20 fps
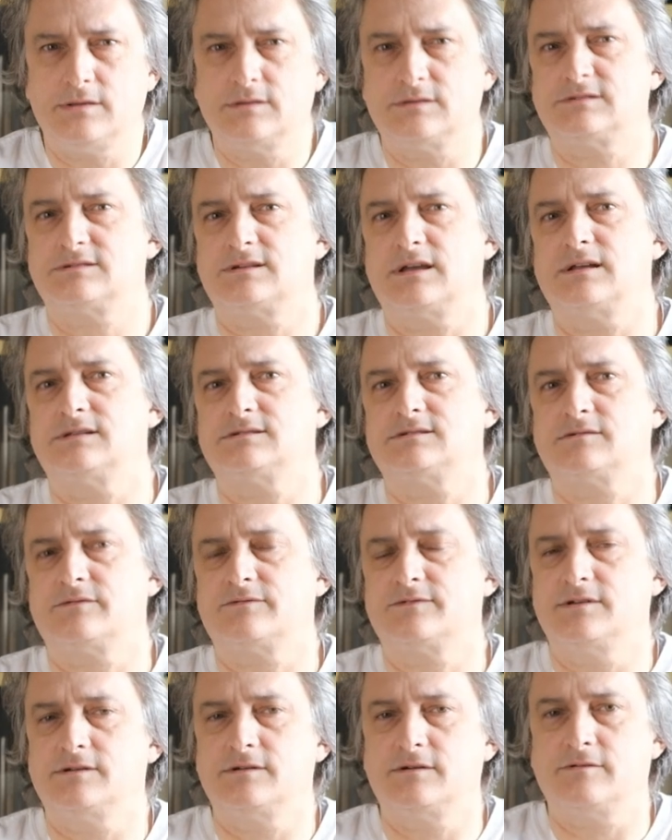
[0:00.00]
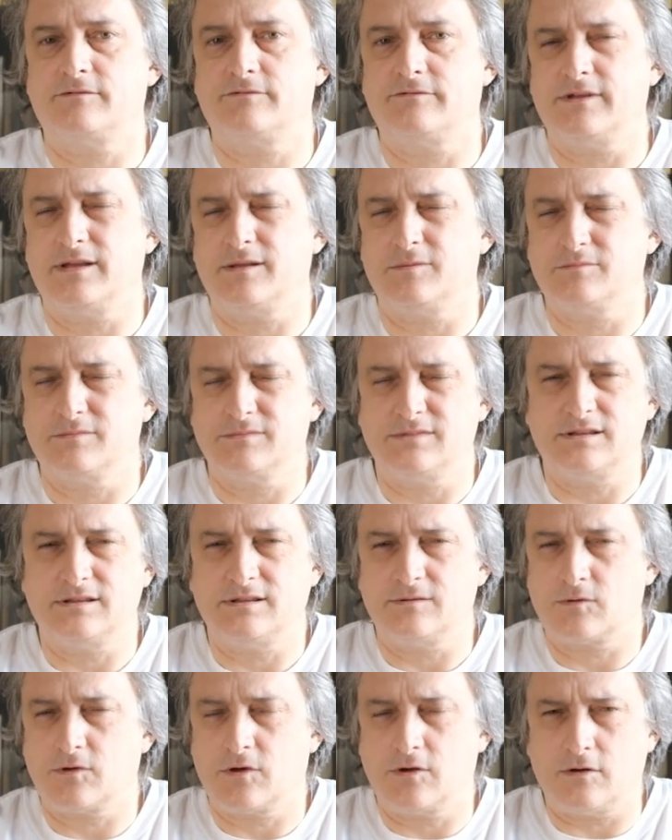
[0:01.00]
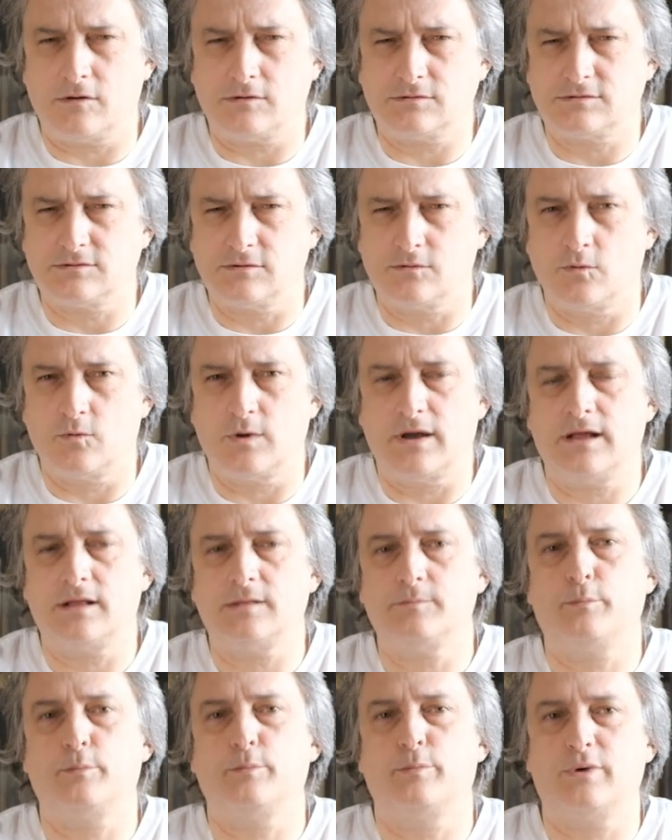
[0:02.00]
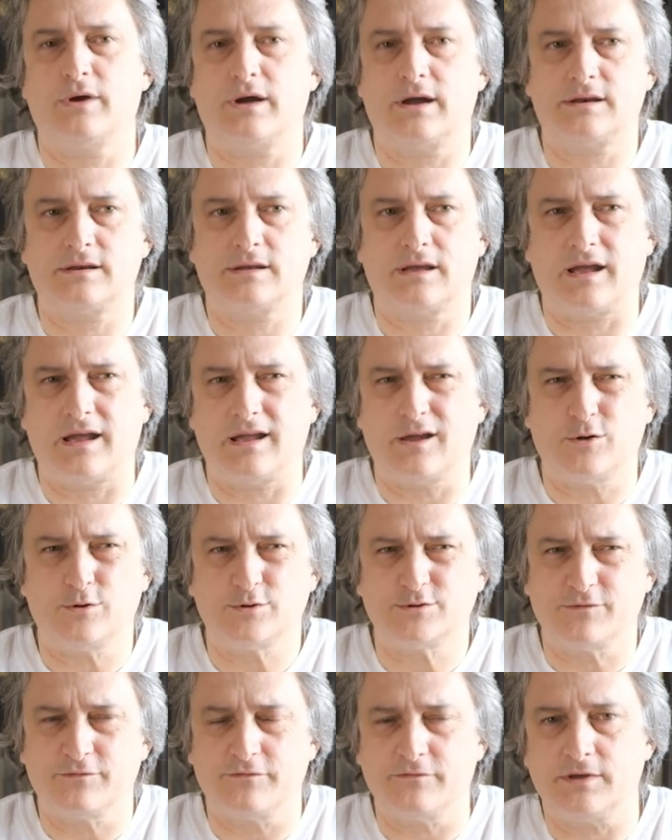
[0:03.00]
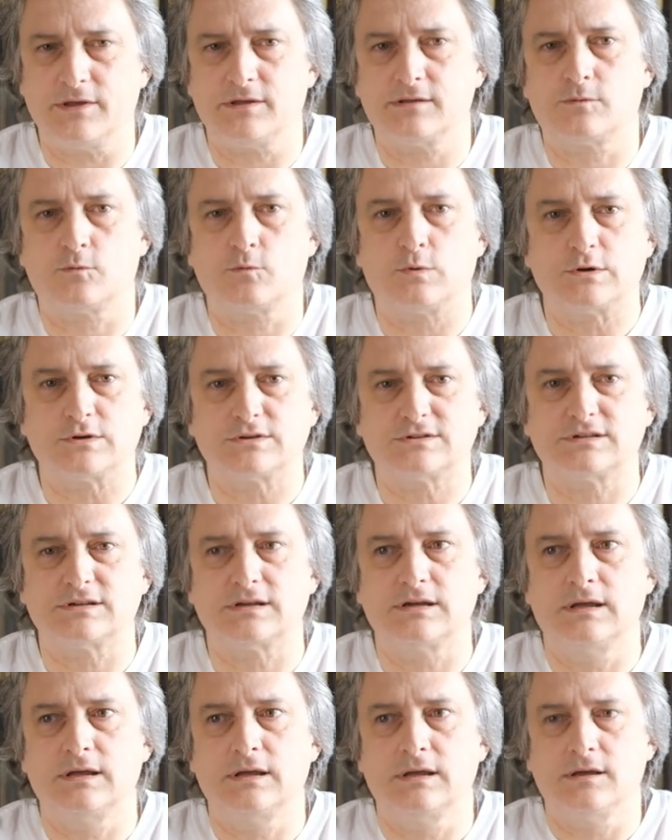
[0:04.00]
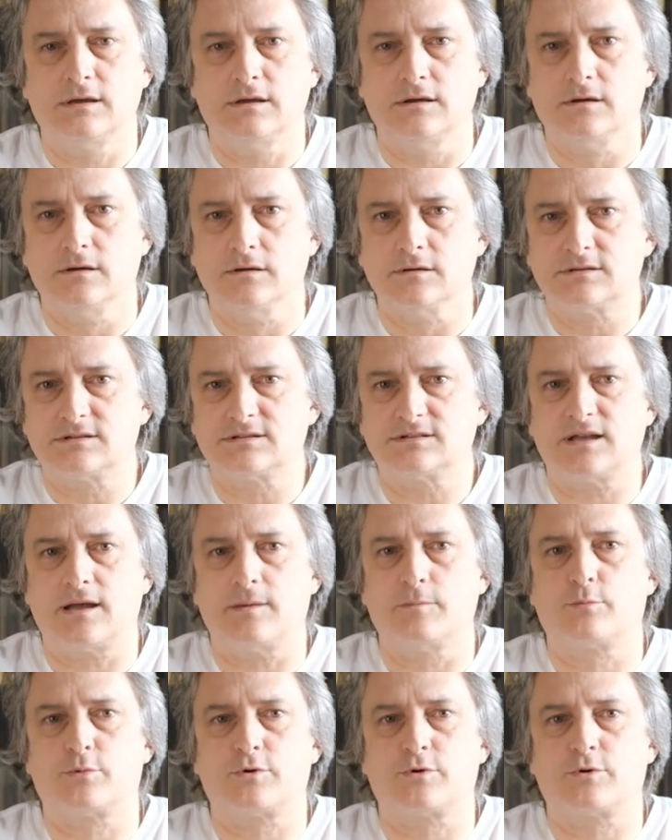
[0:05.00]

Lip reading: the sales of the film didn't go so well, but I also think there was some